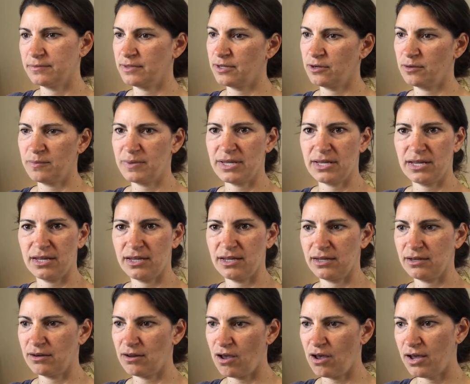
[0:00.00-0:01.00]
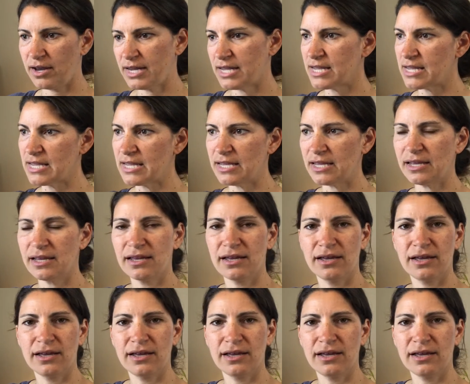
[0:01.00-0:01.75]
they're being naughty,